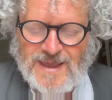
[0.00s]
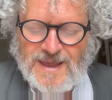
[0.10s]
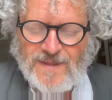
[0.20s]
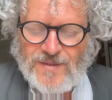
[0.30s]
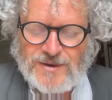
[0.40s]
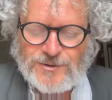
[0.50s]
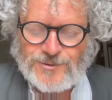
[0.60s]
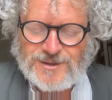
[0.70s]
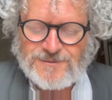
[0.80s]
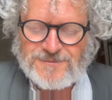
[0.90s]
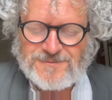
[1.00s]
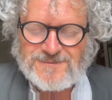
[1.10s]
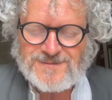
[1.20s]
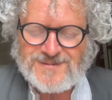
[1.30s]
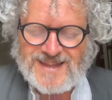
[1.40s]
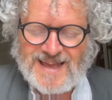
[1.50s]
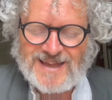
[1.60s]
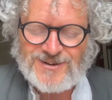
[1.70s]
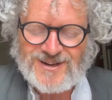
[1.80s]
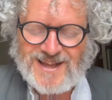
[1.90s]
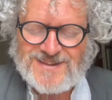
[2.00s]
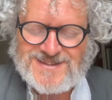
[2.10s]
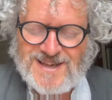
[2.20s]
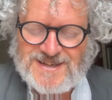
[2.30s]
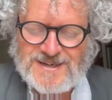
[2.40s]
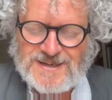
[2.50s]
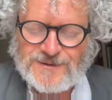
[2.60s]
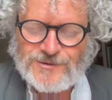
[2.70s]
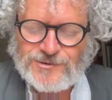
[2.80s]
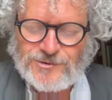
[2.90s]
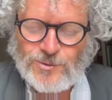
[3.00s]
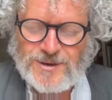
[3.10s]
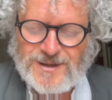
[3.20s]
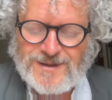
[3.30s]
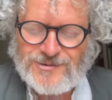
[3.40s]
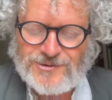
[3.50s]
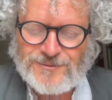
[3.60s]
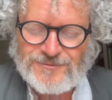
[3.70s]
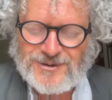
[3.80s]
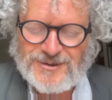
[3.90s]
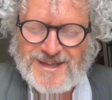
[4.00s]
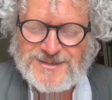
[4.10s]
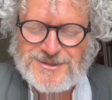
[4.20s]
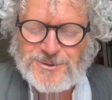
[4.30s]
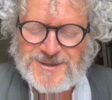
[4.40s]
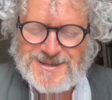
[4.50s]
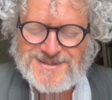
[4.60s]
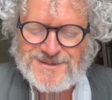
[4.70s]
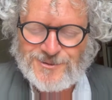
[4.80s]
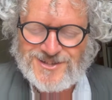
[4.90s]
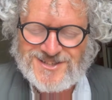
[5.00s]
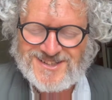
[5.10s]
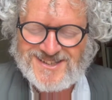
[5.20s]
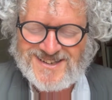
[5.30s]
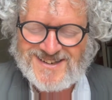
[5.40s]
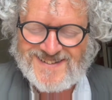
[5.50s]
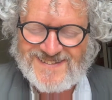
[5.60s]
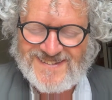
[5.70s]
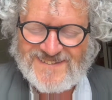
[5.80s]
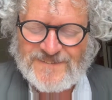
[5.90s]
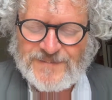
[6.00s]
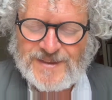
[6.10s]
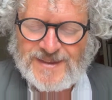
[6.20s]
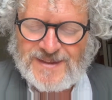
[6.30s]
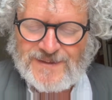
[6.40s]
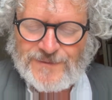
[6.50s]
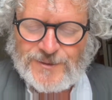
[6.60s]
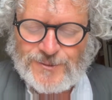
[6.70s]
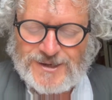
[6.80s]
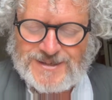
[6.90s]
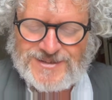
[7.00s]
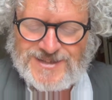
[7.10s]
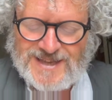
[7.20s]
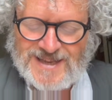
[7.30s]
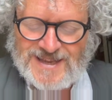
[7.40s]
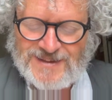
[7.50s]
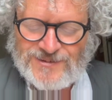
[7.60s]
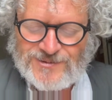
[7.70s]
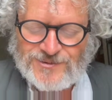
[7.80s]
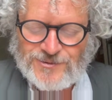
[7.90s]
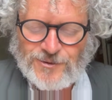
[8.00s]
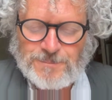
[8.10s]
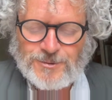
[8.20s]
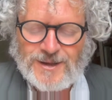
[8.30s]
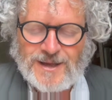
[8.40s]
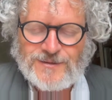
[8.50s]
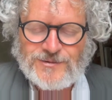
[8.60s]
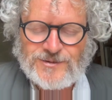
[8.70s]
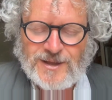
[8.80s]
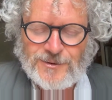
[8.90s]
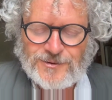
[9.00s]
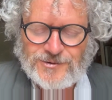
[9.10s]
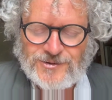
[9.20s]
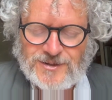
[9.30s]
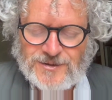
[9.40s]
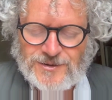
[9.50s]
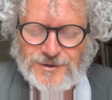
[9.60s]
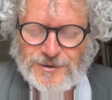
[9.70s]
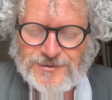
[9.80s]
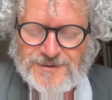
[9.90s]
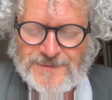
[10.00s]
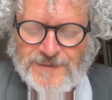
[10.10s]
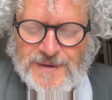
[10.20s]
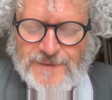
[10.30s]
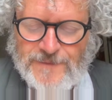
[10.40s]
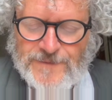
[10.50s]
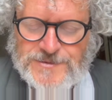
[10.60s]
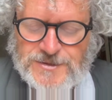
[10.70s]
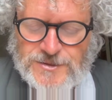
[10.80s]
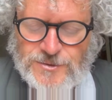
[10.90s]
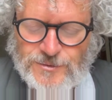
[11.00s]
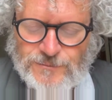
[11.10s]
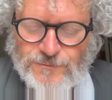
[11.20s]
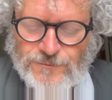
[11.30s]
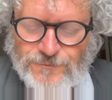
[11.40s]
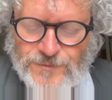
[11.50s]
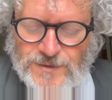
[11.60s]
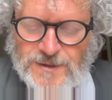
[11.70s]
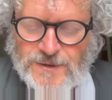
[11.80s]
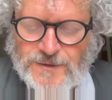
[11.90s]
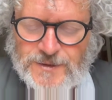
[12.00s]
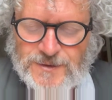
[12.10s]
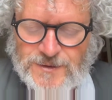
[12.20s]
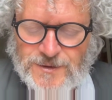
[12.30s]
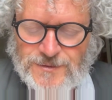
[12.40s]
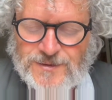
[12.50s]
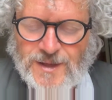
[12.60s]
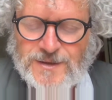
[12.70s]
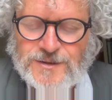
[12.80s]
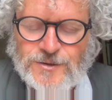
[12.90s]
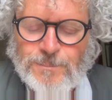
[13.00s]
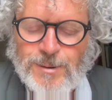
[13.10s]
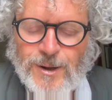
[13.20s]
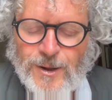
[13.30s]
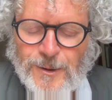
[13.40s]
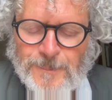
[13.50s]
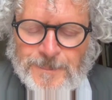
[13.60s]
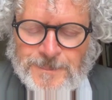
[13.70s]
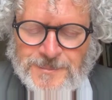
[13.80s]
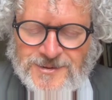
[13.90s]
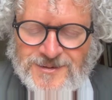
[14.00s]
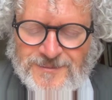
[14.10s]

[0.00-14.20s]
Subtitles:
And then you give the hand on either side a little squeeze. You feel their squeeze in return. You release the hands and drop your hands down onto the earth so you can feel the earth under your palms.